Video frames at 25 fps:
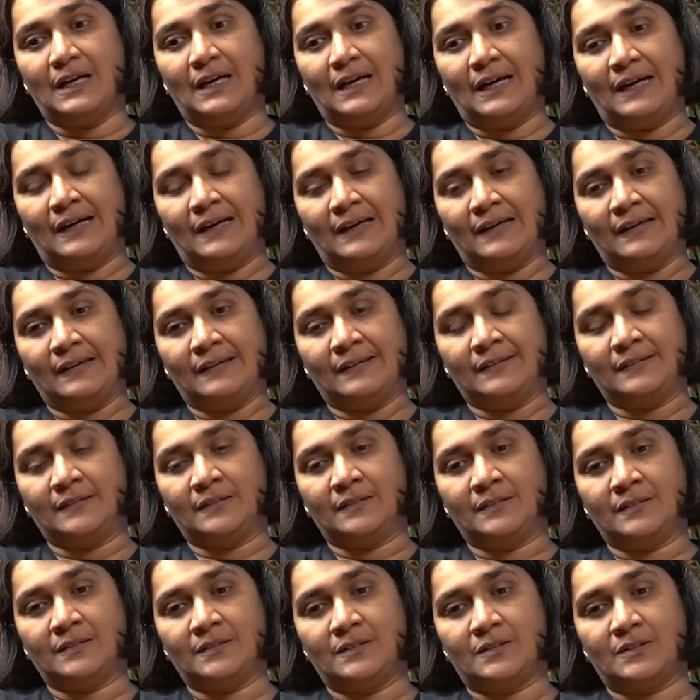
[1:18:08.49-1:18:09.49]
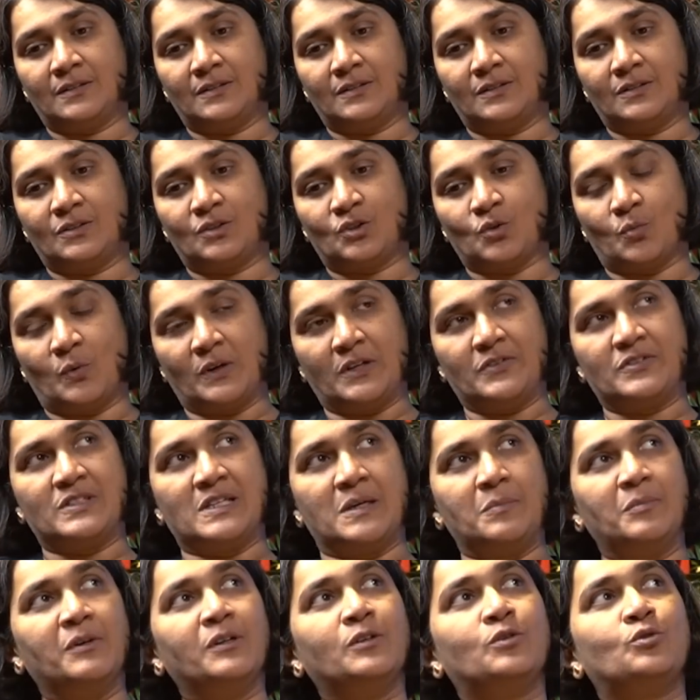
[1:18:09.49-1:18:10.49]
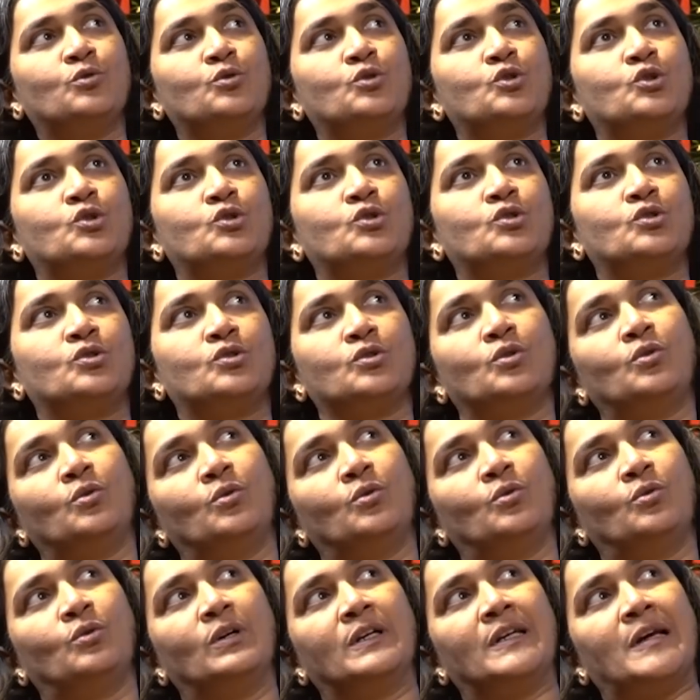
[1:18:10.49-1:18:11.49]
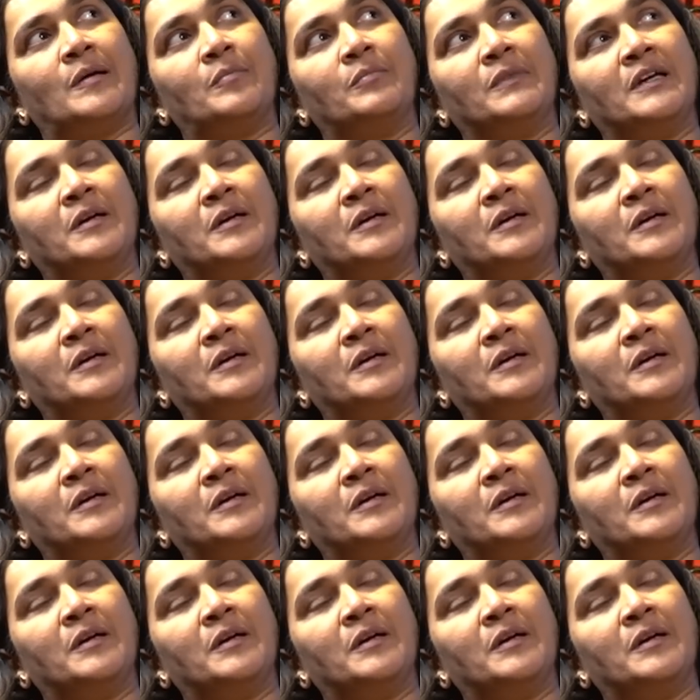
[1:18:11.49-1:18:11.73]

And so what I was able to show and I'm